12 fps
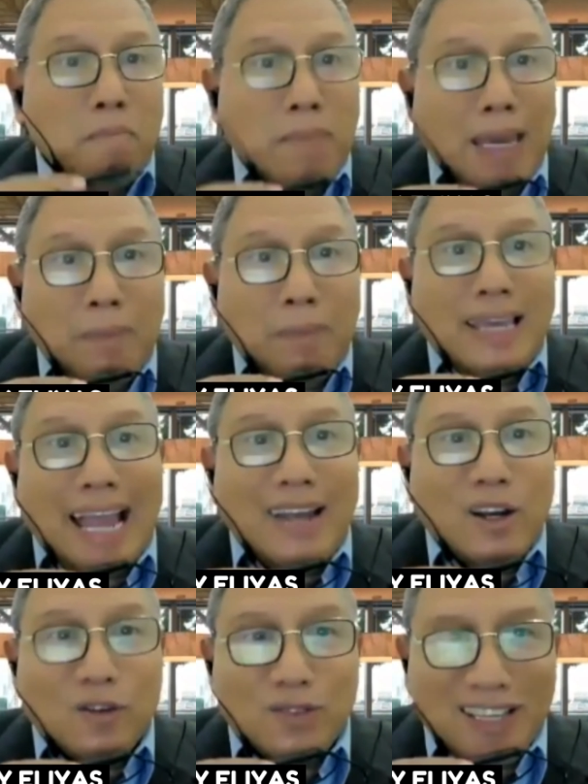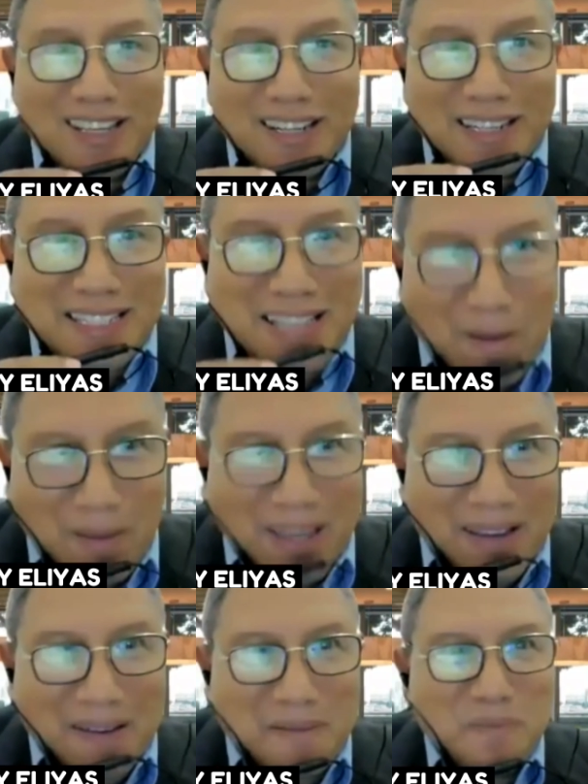Maybe end of the year is
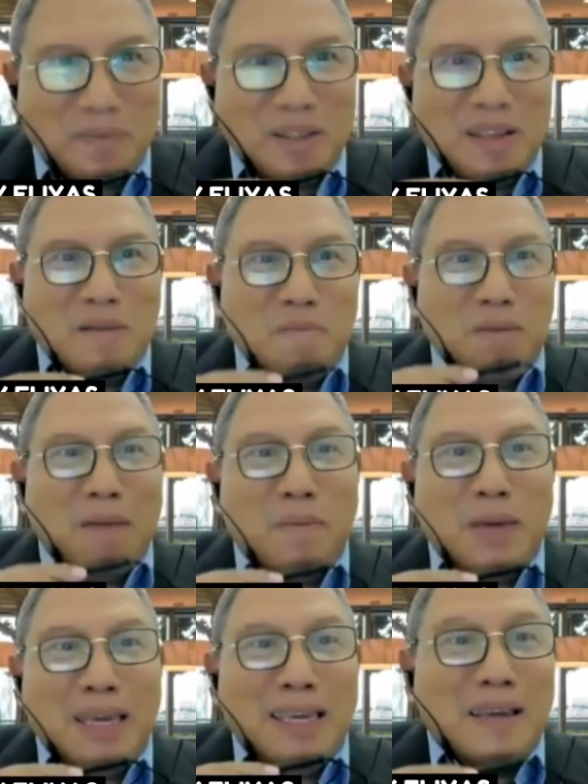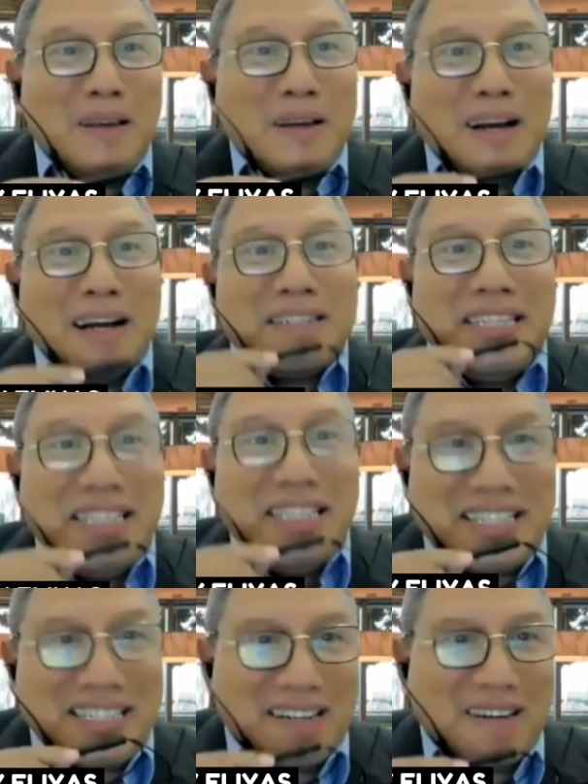coming. Maybe a
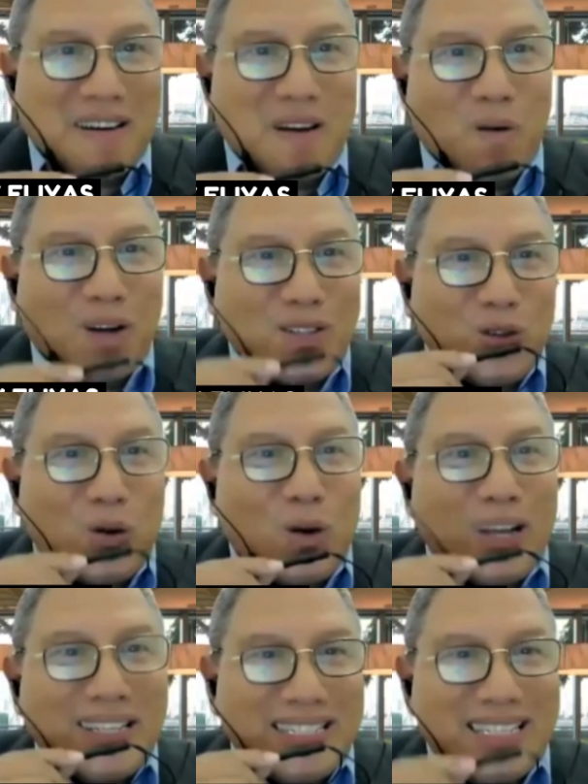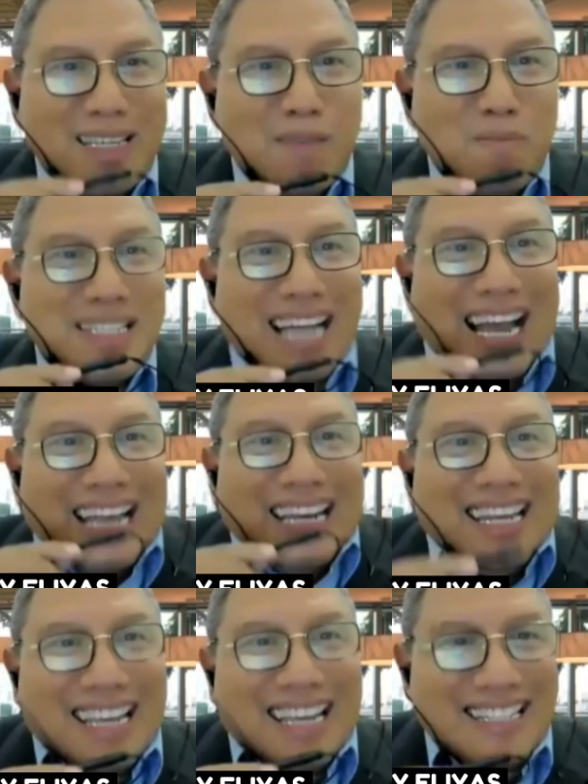teacher wants to go and see Miss
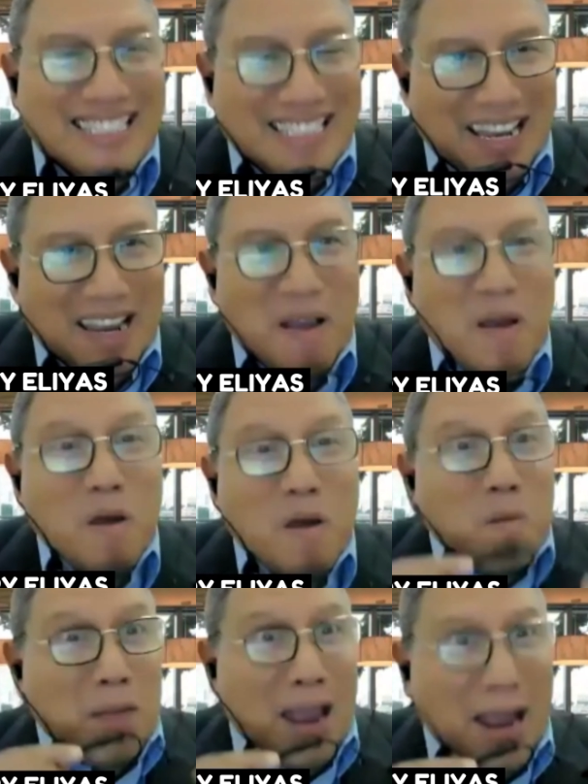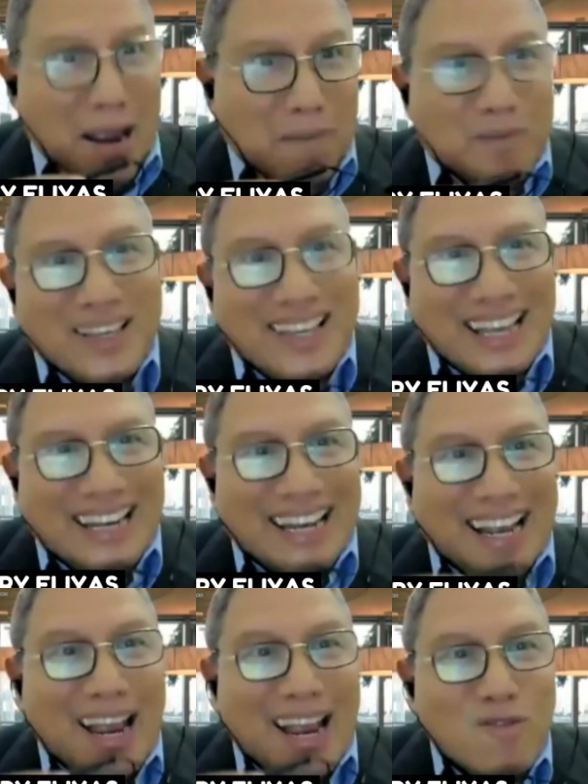Eiling and say, "Ma'am,
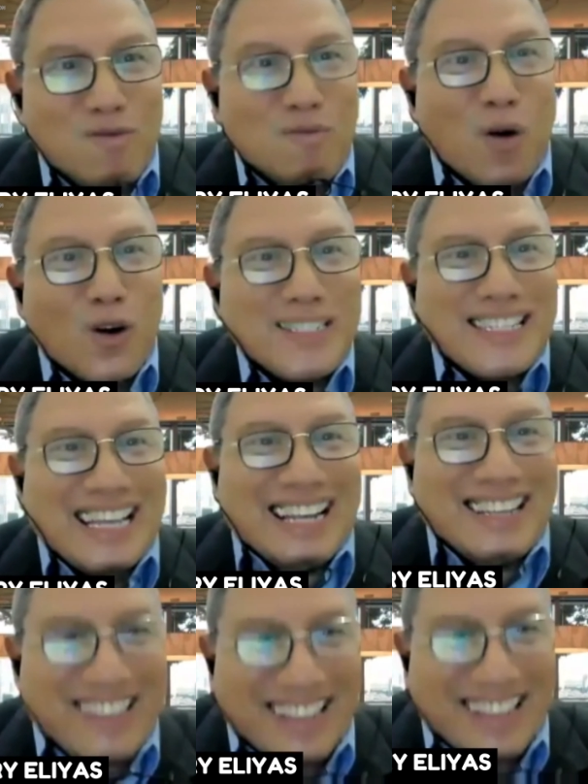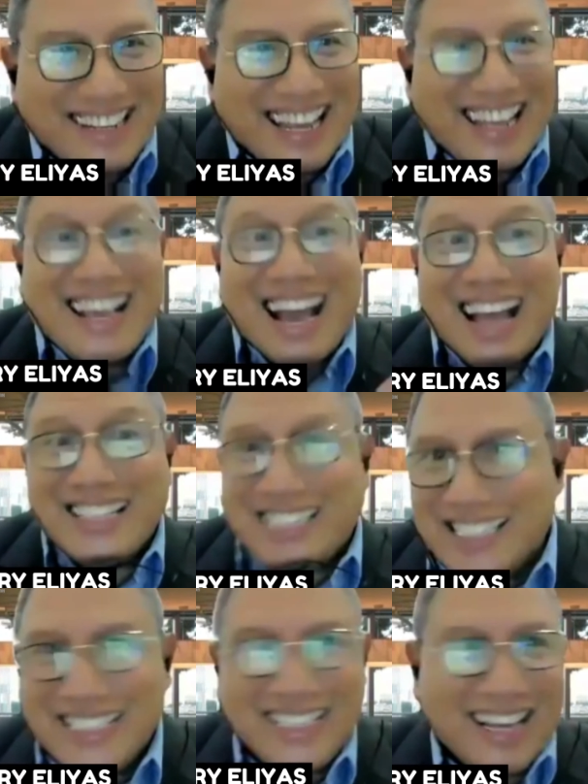can I have more salary? Naik
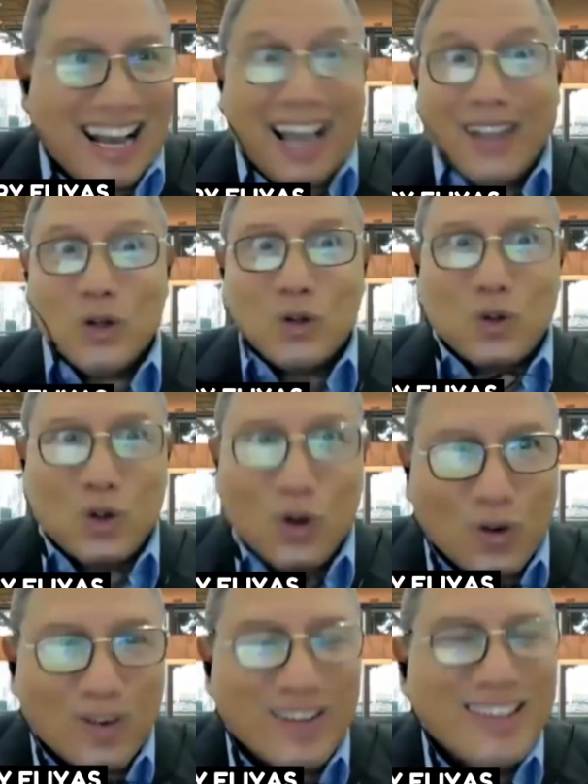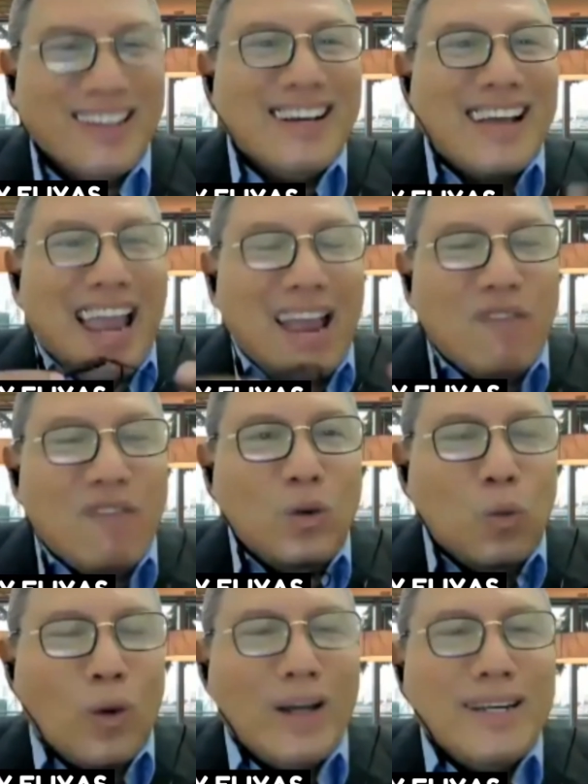gaji?" I don't know.
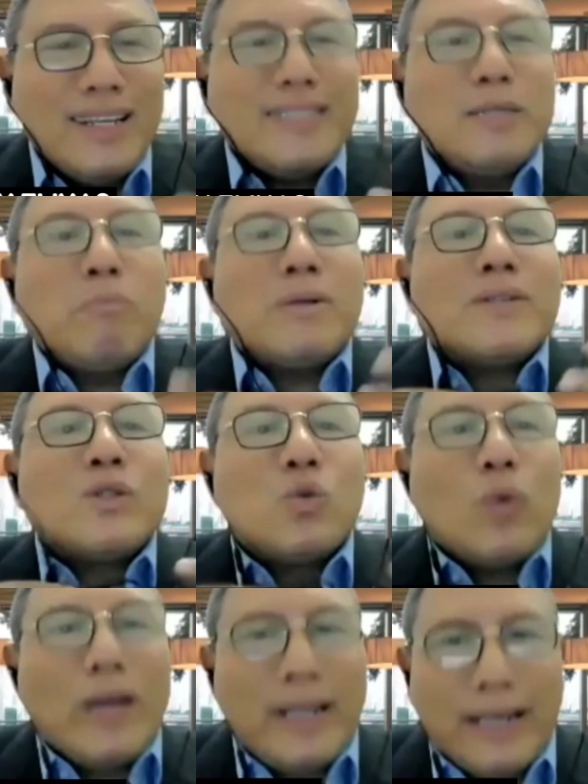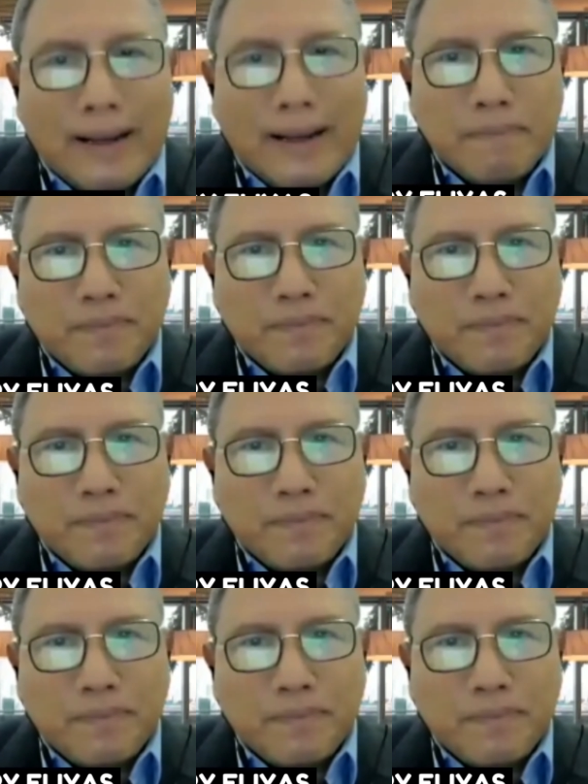Everyone is persuading.